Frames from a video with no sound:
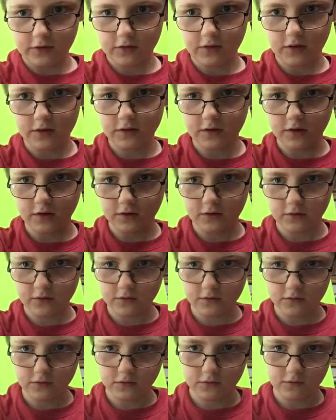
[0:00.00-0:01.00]
that's not a good
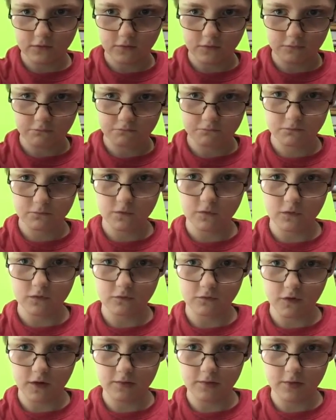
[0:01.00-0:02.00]

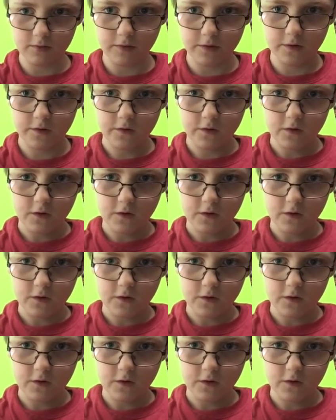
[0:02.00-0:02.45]
describer, but,